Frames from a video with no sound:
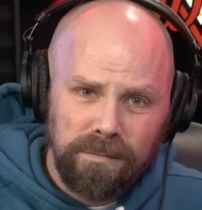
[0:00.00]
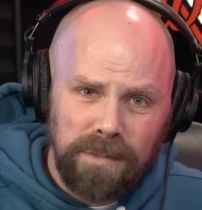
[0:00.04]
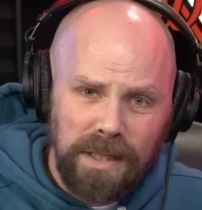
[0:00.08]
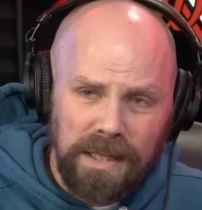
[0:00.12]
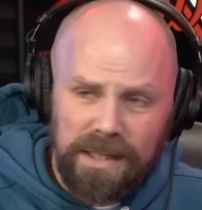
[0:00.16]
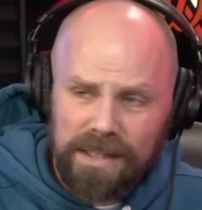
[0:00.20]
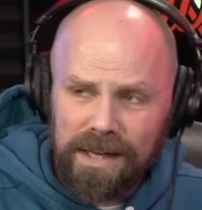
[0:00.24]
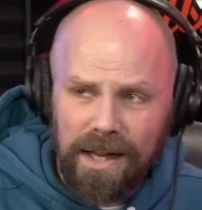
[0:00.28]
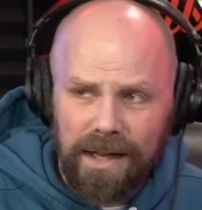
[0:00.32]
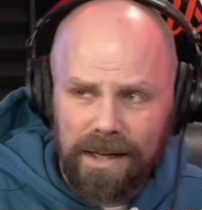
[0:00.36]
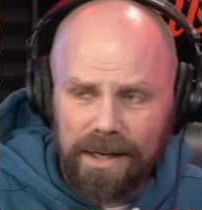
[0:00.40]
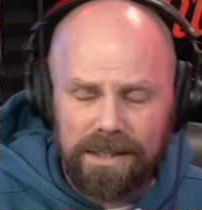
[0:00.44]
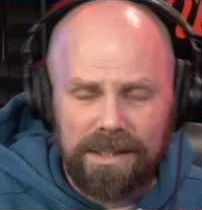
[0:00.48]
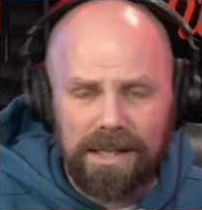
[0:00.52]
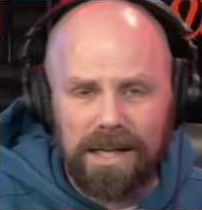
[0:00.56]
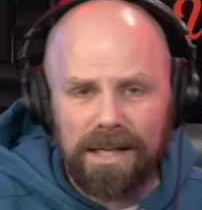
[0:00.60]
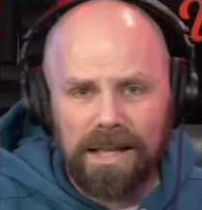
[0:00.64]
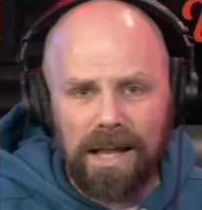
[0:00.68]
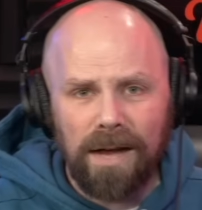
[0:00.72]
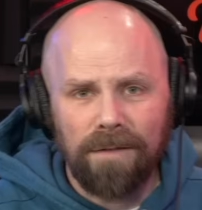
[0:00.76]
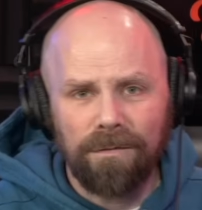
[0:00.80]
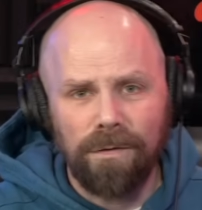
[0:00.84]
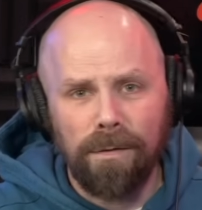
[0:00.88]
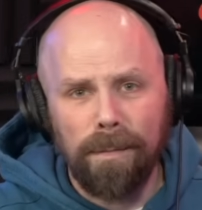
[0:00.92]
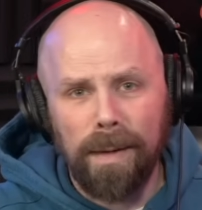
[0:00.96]
is not going to take
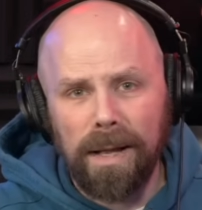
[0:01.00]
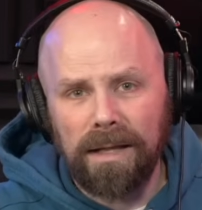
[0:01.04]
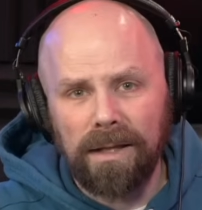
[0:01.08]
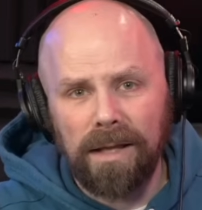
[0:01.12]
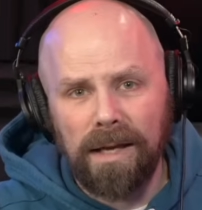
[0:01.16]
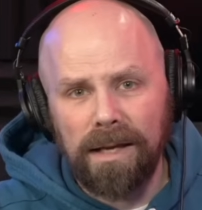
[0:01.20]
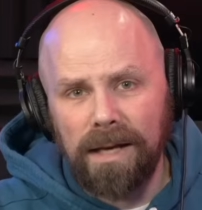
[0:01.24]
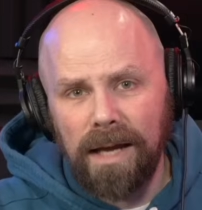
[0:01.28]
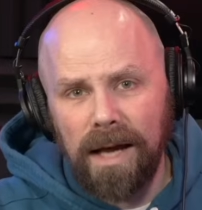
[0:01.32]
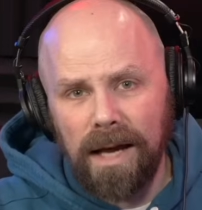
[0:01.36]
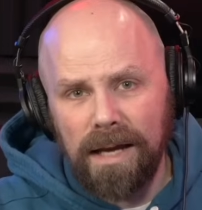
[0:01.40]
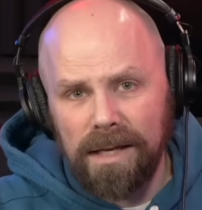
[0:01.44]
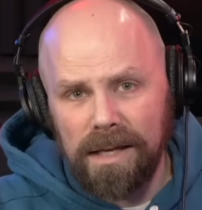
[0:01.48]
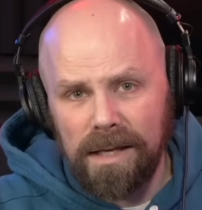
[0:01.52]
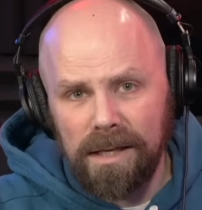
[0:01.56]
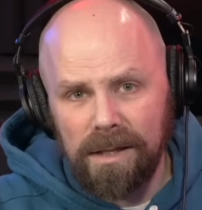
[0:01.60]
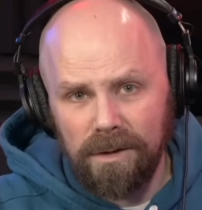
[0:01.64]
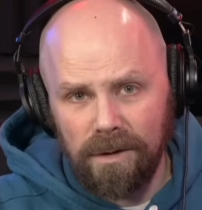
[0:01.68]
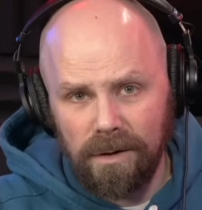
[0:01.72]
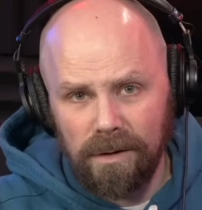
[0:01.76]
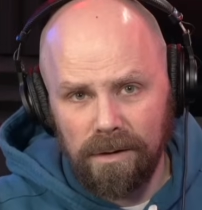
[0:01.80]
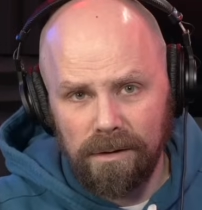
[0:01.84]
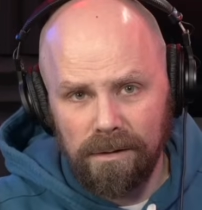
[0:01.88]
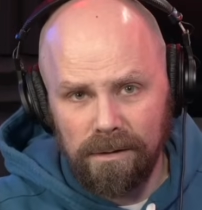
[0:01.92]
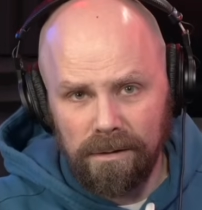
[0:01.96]
that from LA Knight either.